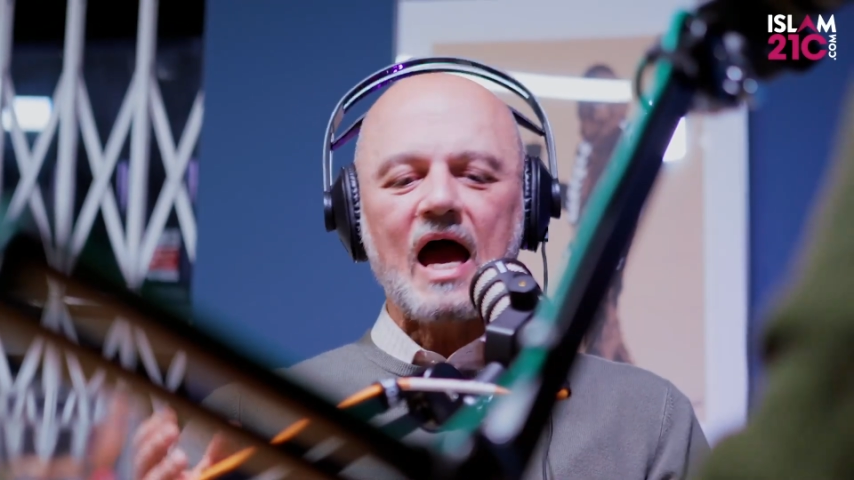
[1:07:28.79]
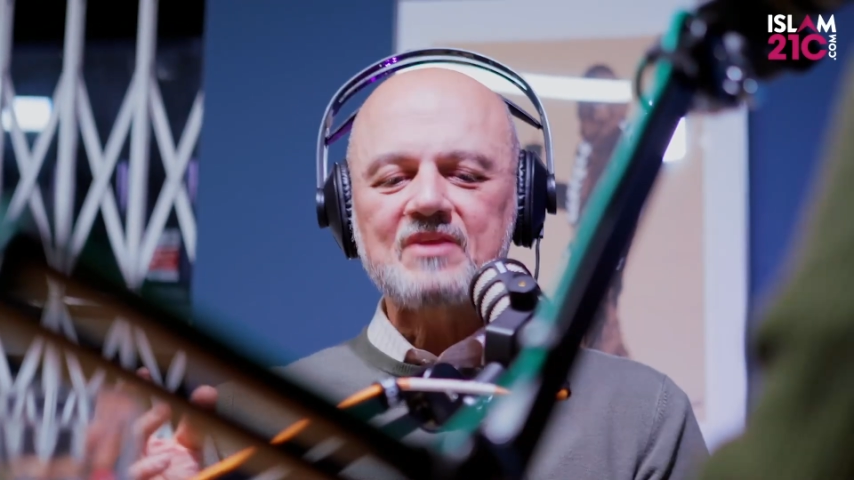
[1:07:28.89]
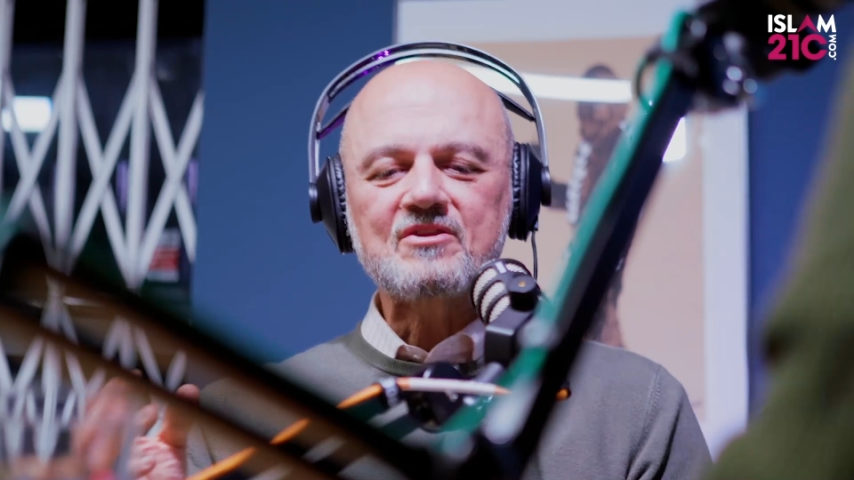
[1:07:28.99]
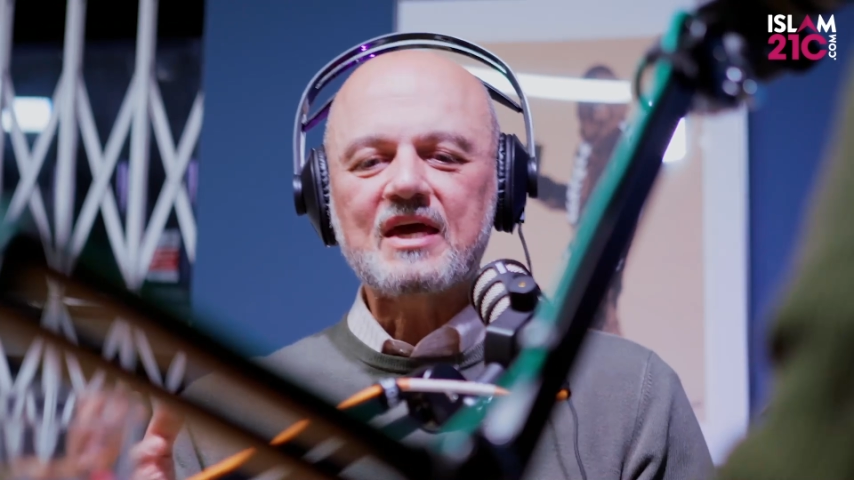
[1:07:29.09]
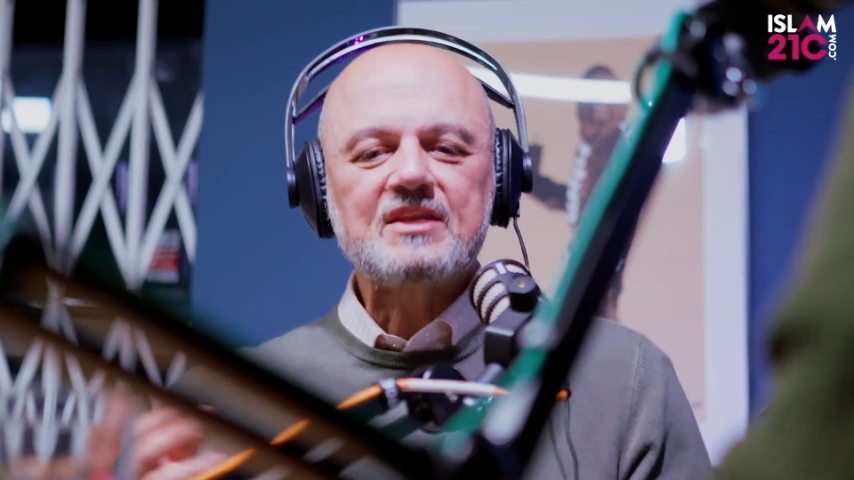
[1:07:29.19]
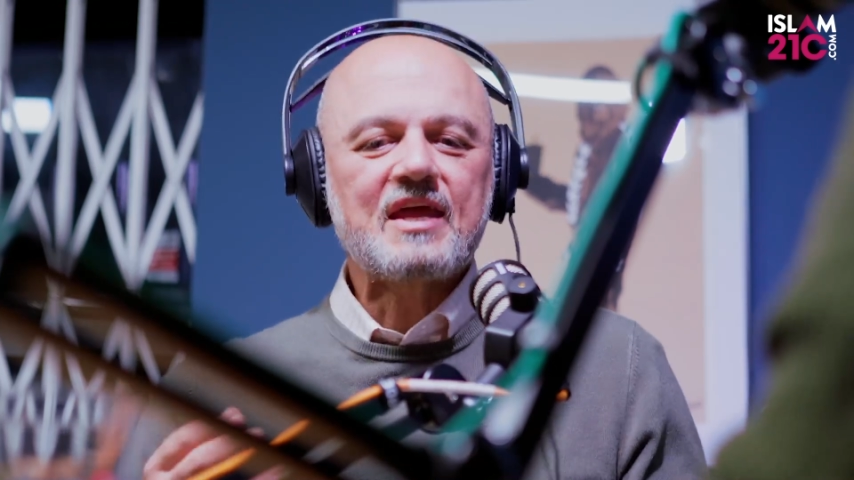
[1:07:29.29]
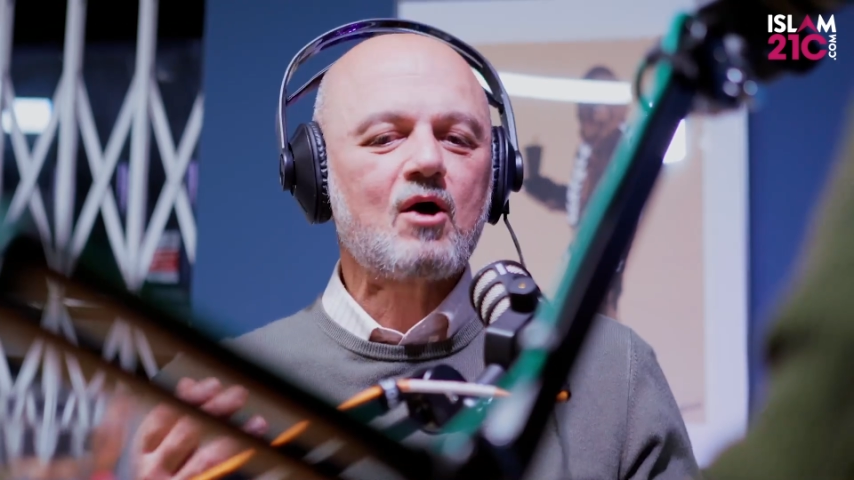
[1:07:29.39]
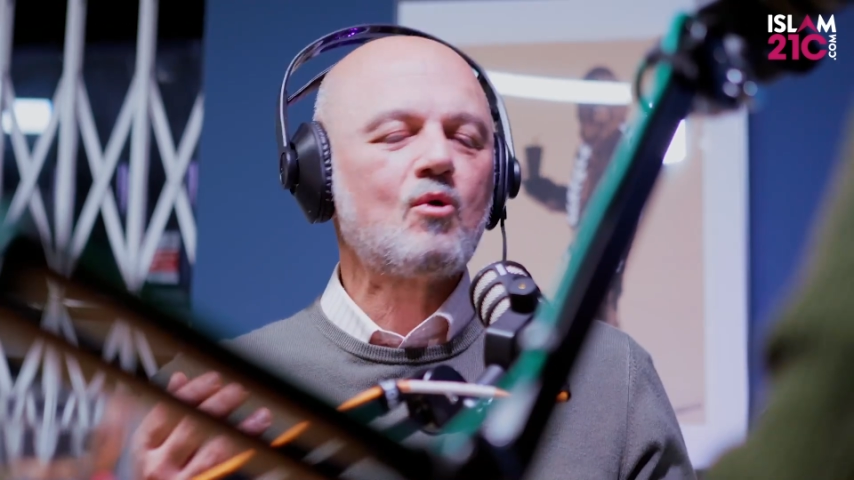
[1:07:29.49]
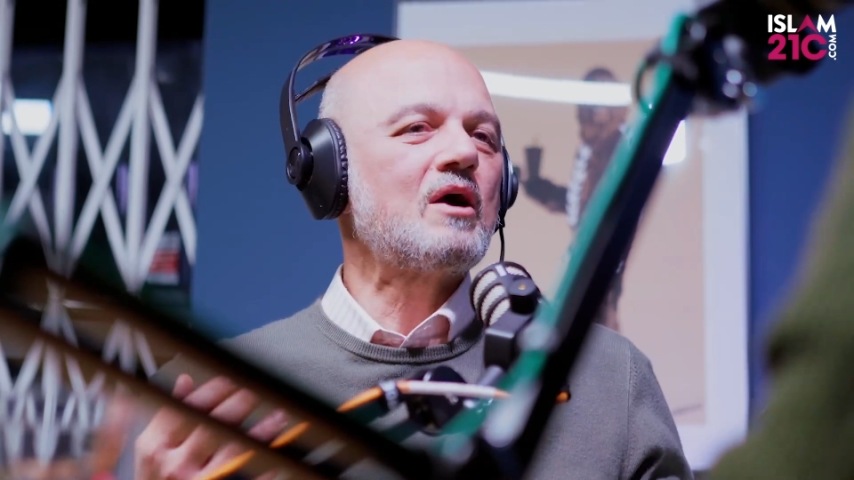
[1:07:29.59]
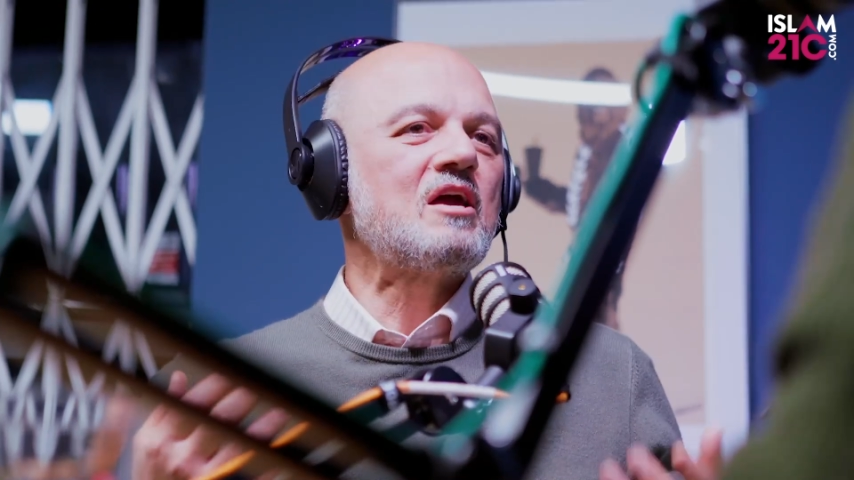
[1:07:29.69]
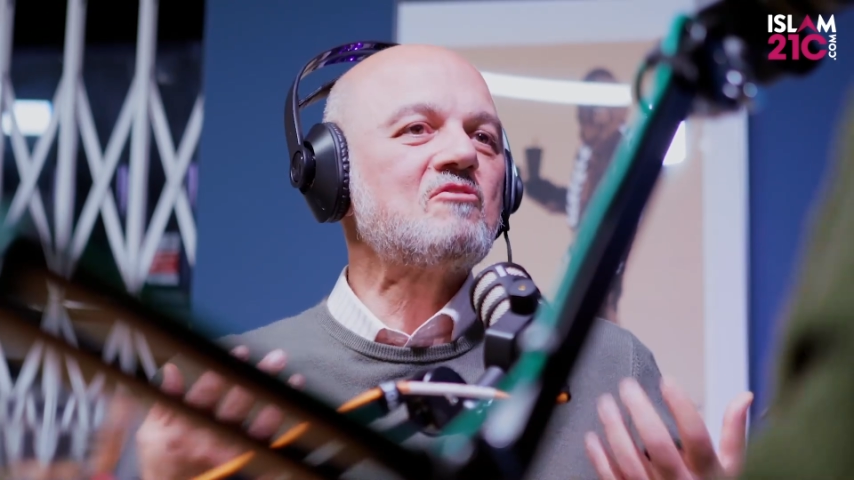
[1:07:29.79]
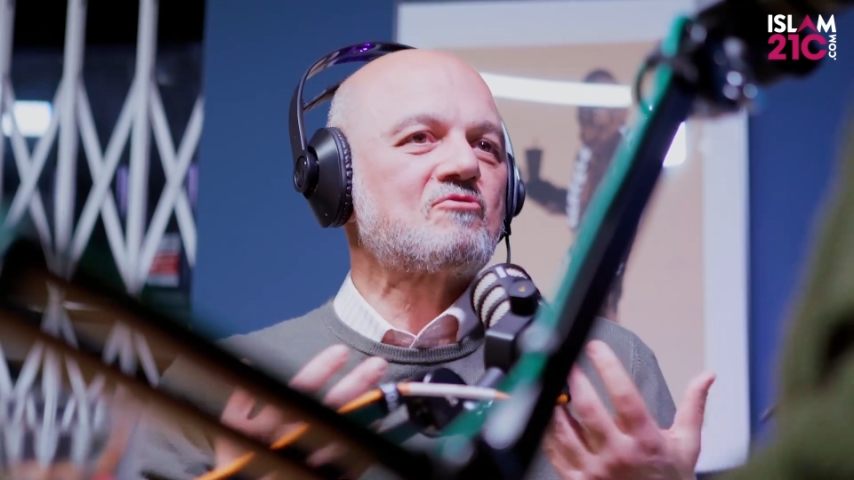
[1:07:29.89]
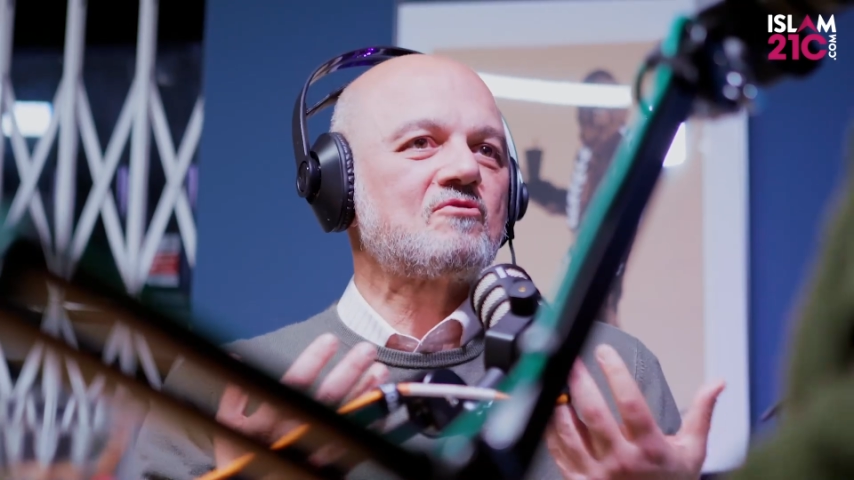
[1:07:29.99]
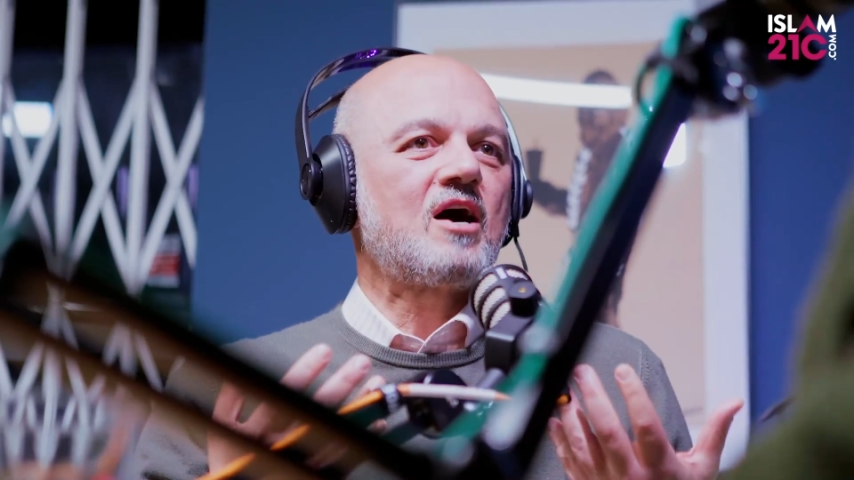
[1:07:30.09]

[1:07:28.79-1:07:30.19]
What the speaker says: And now, if